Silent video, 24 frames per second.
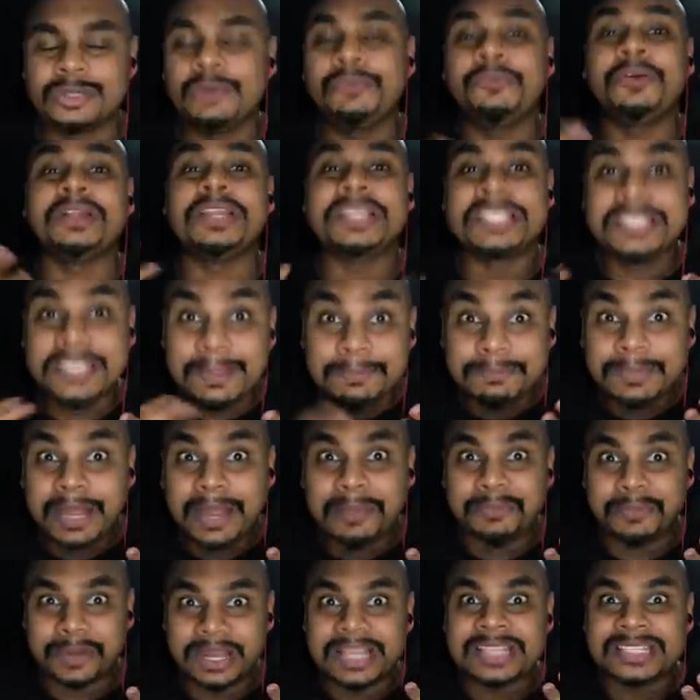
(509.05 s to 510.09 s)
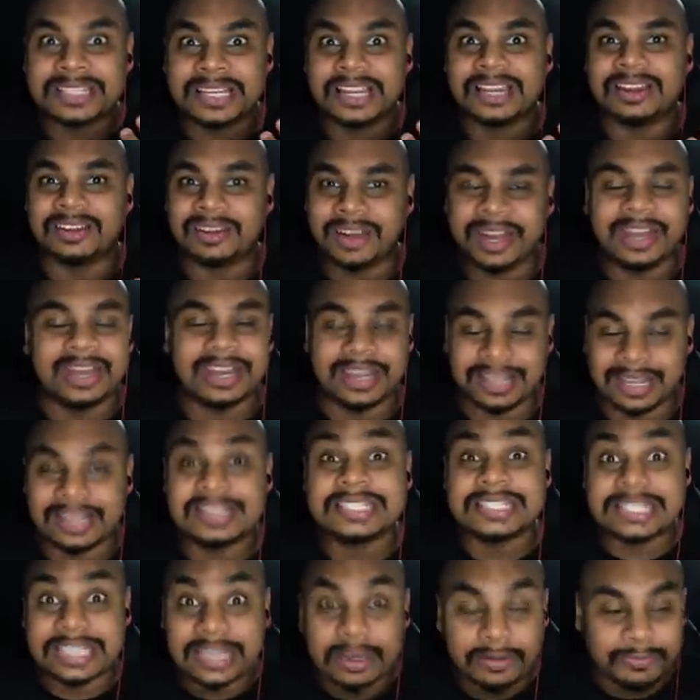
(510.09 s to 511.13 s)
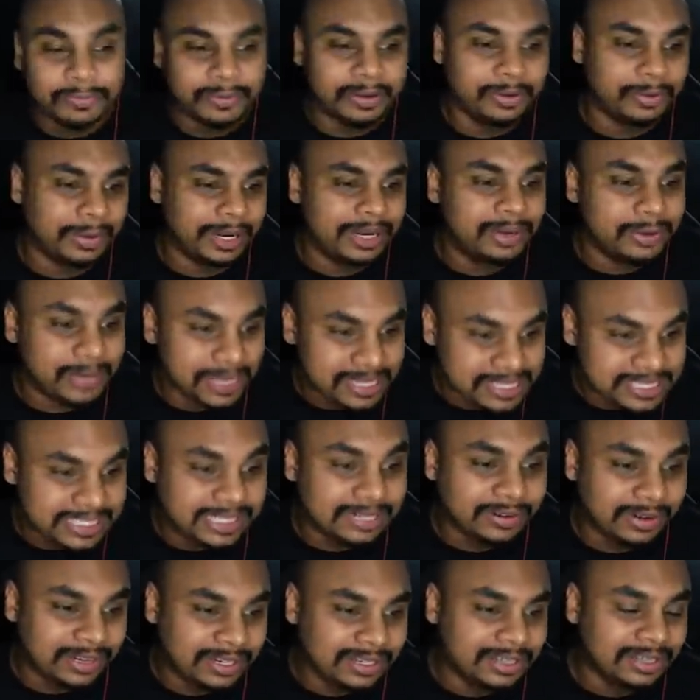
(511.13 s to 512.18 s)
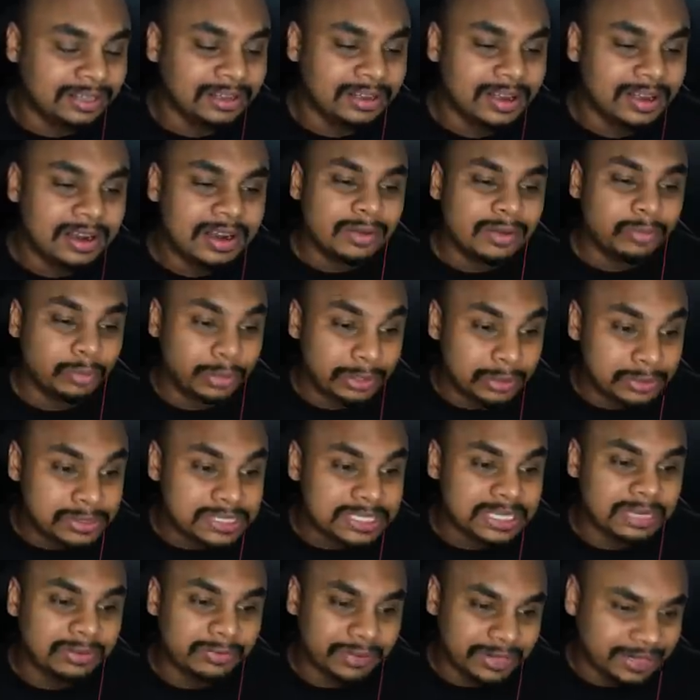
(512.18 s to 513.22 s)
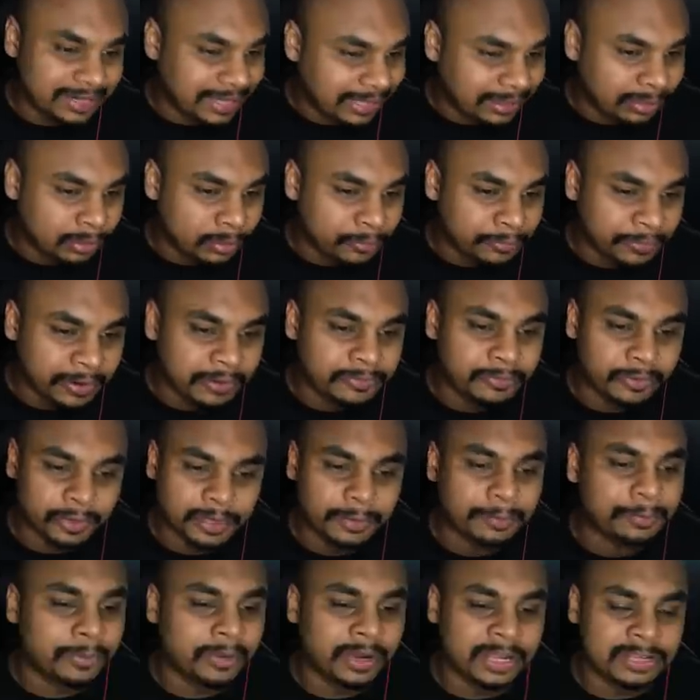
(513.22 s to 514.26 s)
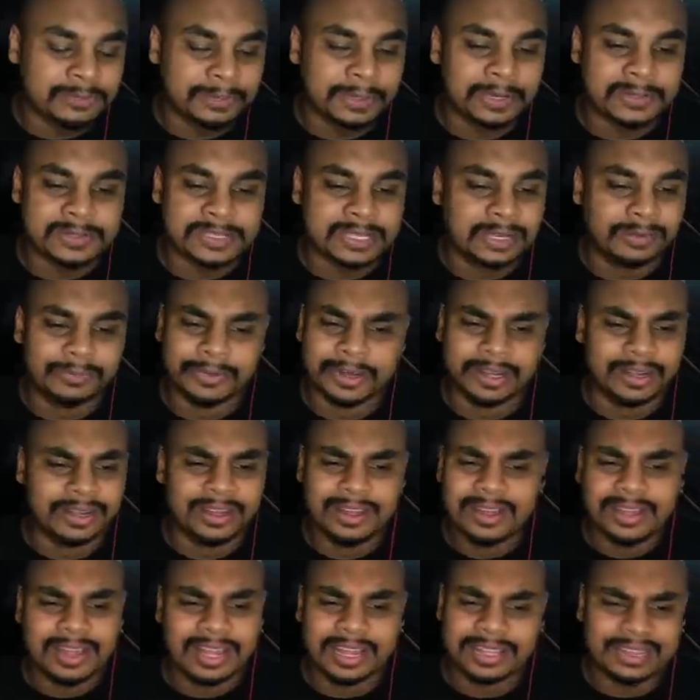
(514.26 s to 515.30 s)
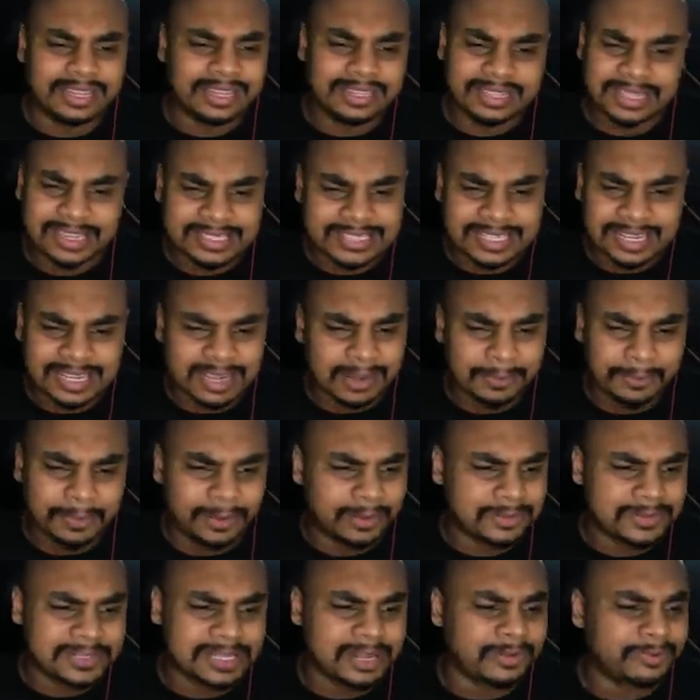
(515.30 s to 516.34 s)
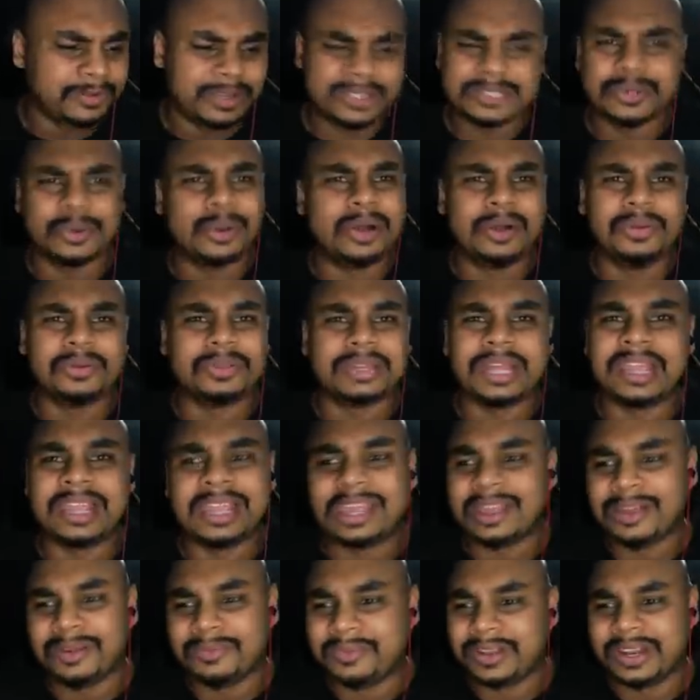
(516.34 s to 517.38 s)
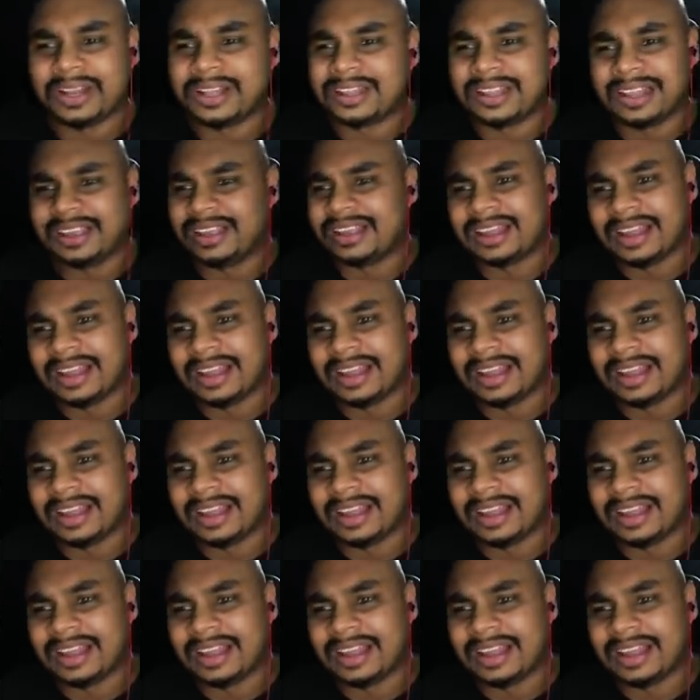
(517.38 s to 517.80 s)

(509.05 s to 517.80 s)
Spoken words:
So for the zip tie bracelet, right? The silver one, you can see right here. We use silver 925 for the products made of silver. And then there's a couple of stuff as to how to take care of it, I think.